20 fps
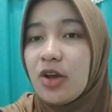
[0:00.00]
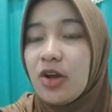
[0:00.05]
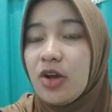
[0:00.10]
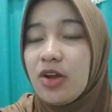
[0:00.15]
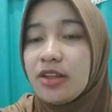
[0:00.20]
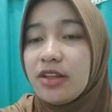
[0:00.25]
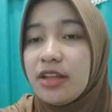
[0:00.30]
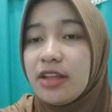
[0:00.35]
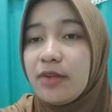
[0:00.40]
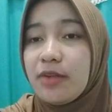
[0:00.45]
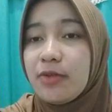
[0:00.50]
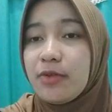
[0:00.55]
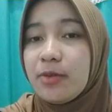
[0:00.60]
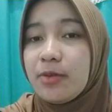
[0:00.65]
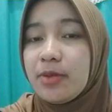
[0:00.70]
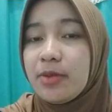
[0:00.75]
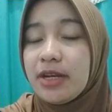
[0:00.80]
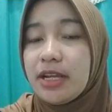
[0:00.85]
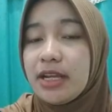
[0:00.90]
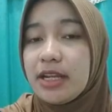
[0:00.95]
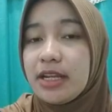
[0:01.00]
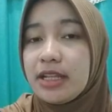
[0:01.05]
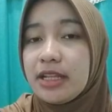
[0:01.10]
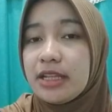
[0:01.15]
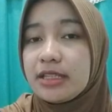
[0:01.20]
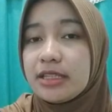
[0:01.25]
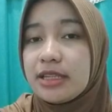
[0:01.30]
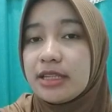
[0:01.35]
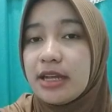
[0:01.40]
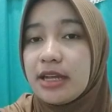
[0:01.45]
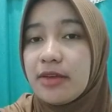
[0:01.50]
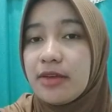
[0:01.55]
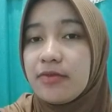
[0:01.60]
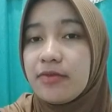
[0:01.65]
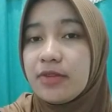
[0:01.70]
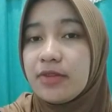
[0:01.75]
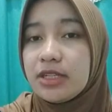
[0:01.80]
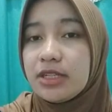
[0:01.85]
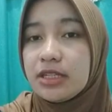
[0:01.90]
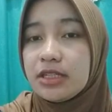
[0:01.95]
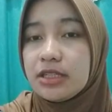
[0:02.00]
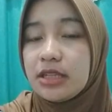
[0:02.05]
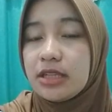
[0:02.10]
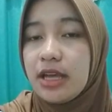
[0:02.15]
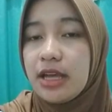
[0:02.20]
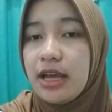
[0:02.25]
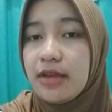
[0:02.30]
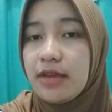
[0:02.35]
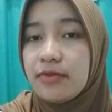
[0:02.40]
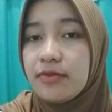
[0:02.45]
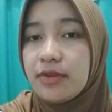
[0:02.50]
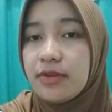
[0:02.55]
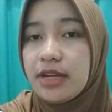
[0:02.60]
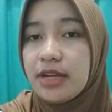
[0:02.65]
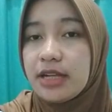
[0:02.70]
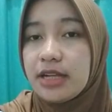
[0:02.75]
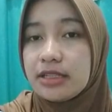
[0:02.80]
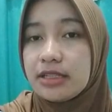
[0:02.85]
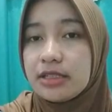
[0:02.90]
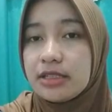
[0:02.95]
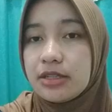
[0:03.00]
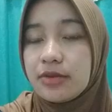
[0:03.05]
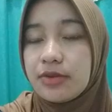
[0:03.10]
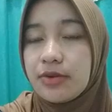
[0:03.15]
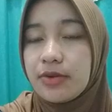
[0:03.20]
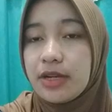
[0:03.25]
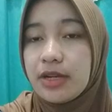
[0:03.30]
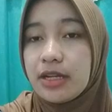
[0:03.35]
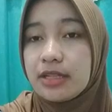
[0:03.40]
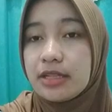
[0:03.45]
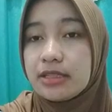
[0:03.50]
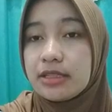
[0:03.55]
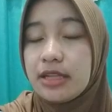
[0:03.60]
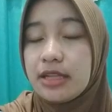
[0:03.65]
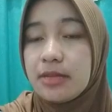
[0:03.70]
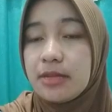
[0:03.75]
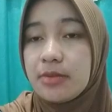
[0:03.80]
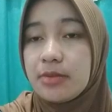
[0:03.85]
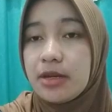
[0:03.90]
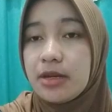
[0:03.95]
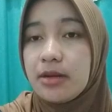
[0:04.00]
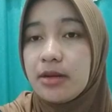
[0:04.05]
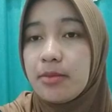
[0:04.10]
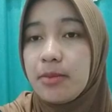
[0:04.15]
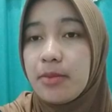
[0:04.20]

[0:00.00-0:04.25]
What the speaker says: All that will be needed is an evidentiary statement